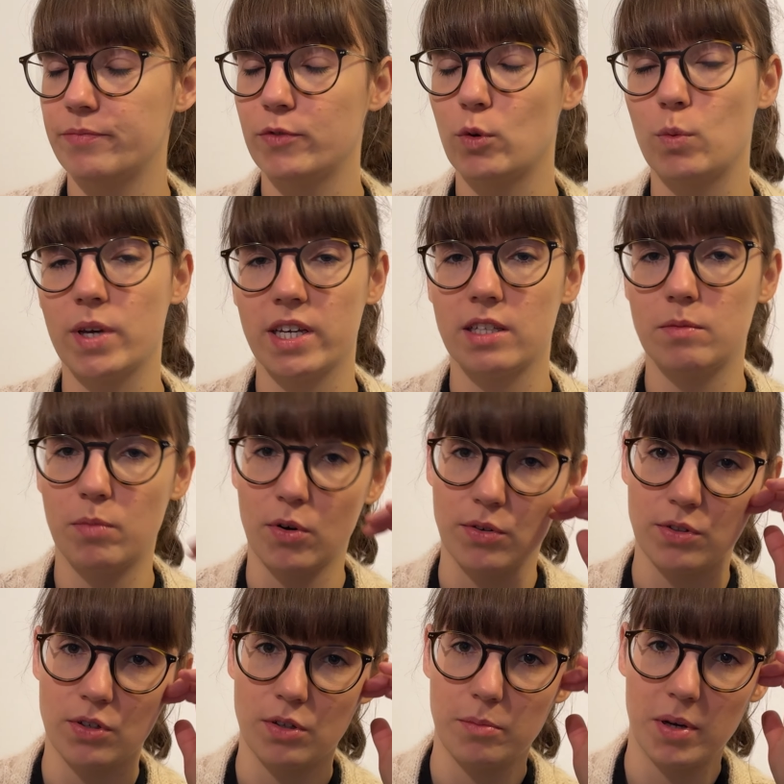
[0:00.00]
weird
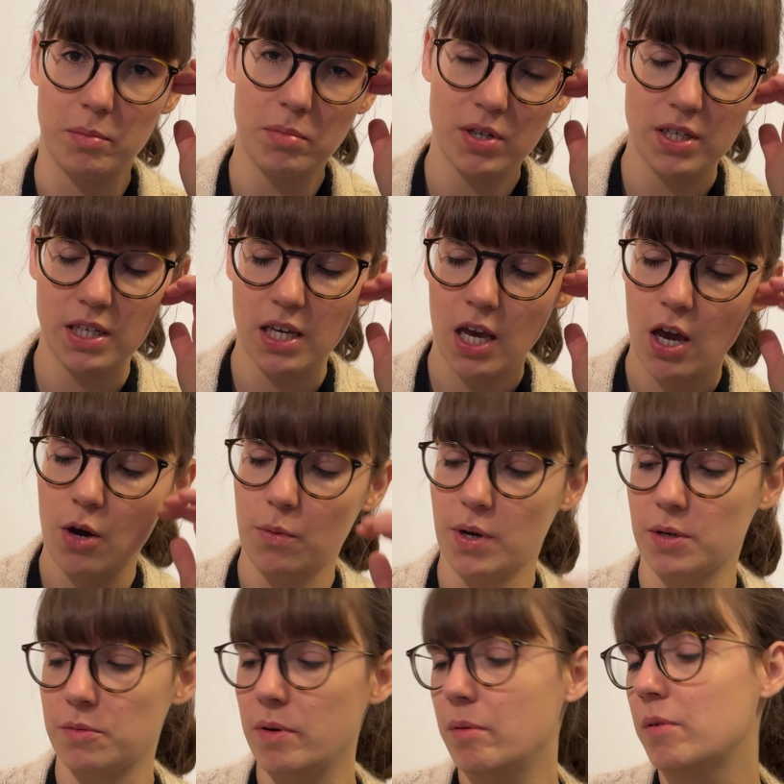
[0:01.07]
point on my body
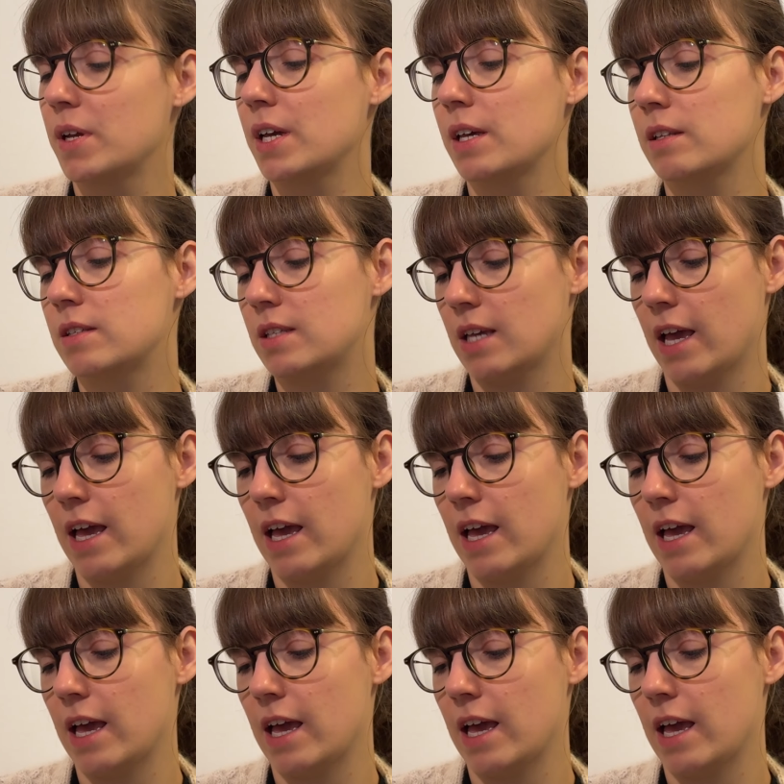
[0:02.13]
when wearing it.